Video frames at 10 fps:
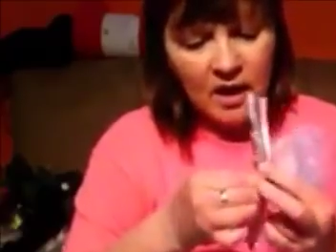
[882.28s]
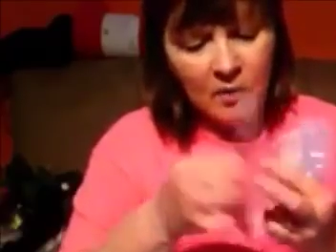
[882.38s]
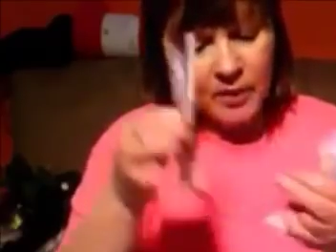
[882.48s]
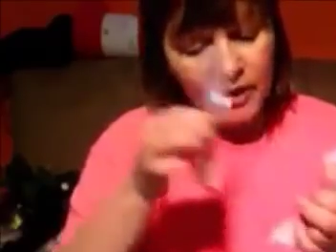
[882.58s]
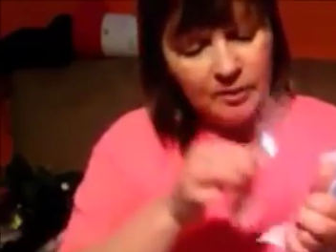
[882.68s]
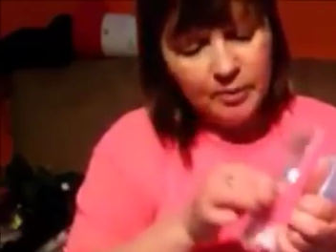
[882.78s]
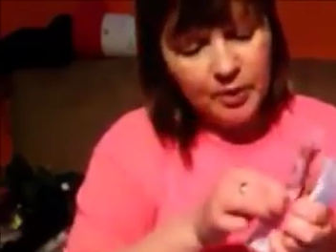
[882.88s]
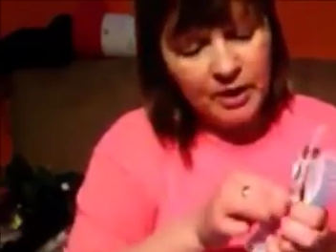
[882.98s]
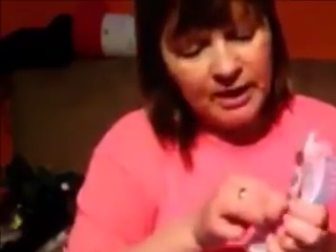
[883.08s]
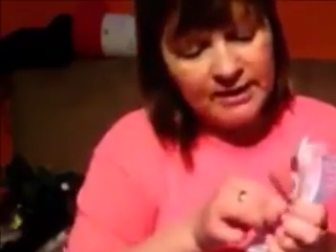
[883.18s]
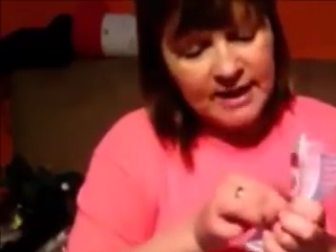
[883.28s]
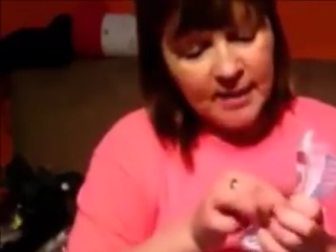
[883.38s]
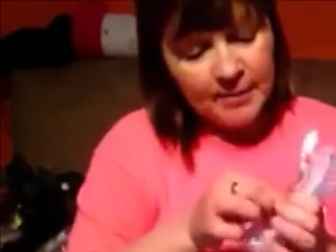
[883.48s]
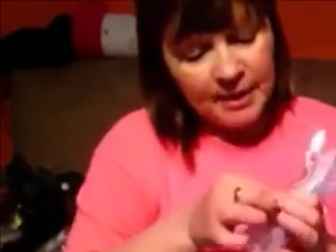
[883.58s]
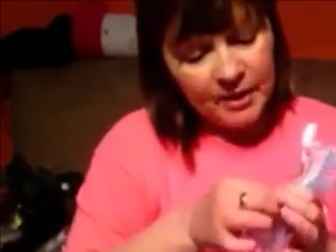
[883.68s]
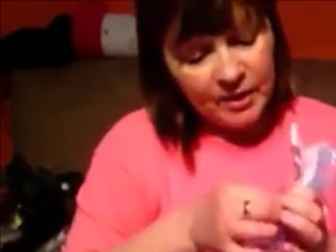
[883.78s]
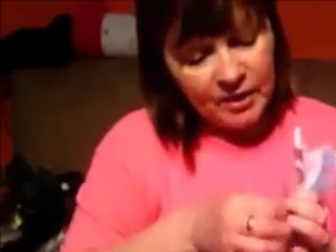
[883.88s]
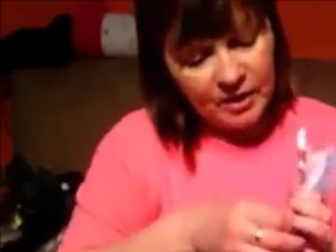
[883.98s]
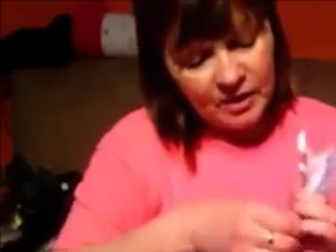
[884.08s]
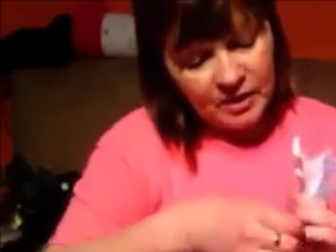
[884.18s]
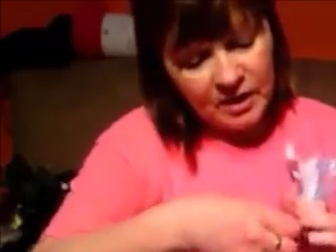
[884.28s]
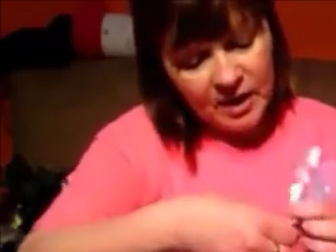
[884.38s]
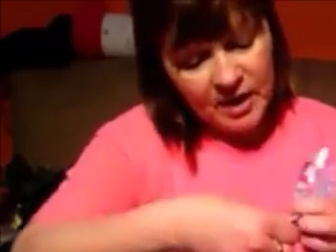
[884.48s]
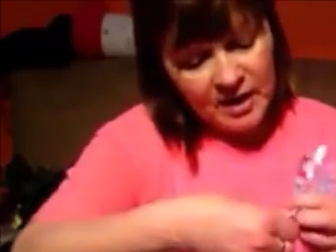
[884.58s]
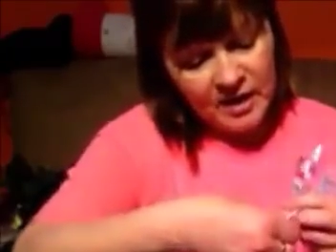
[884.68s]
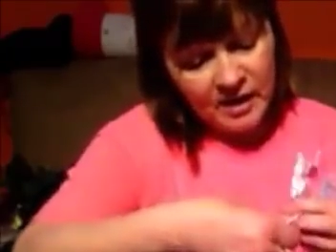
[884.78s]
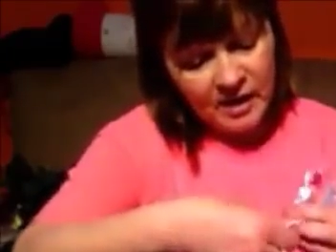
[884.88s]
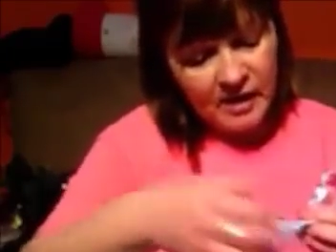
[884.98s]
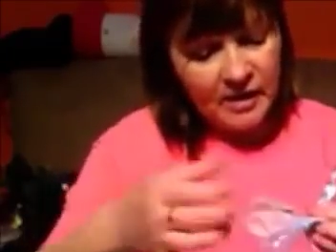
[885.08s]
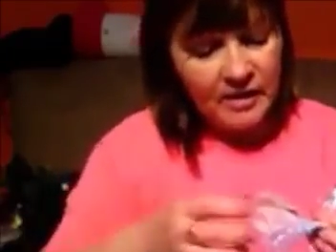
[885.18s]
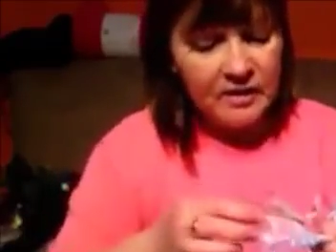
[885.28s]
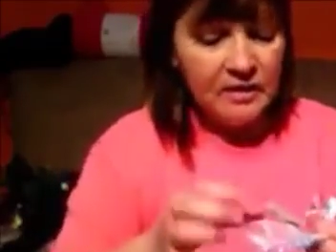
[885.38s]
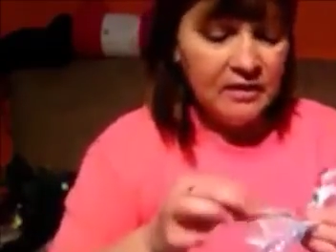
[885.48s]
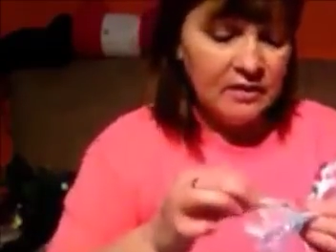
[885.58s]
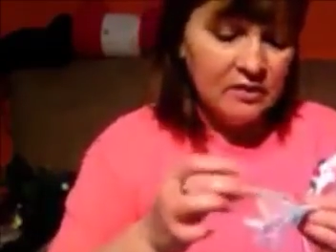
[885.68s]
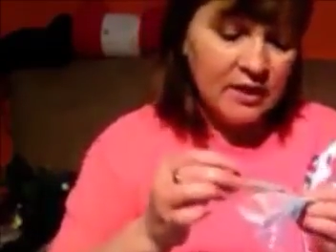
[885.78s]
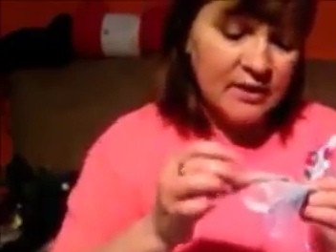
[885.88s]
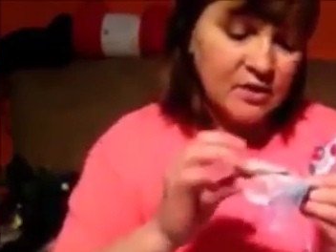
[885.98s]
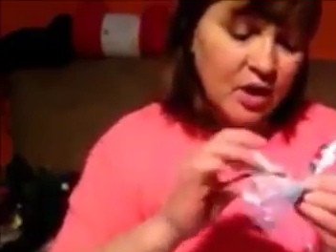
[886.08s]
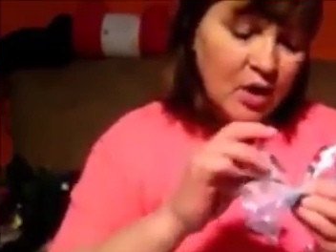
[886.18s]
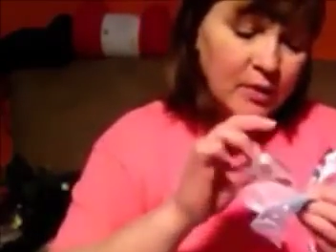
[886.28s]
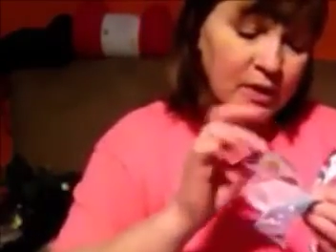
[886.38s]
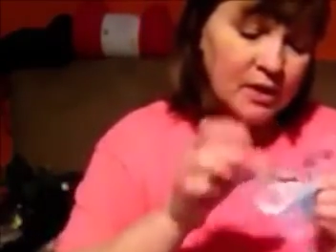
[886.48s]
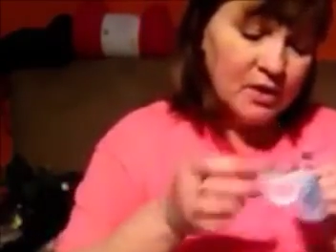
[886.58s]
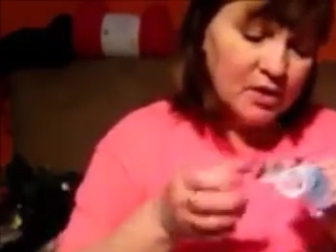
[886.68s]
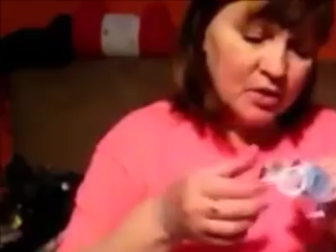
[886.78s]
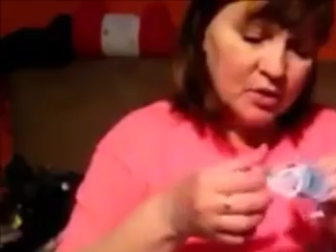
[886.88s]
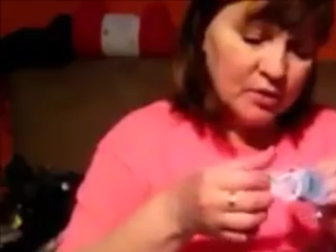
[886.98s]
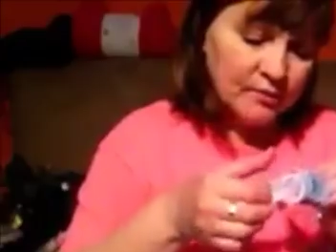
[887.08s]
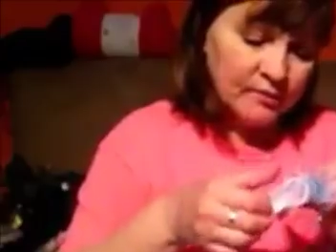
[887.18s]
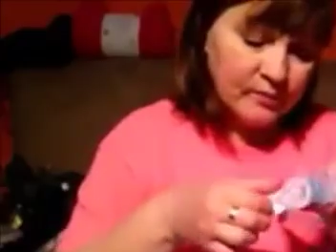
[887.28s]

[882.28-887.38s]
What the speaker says: And we're going to put it on top of here. Okay? So that's all we're going to do.